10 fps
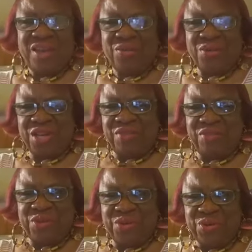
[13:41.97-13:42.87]
will give
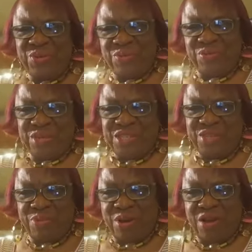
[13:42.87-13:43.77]
you,
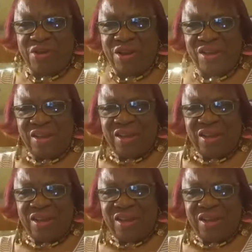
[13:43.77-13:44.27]
Ms. Brower,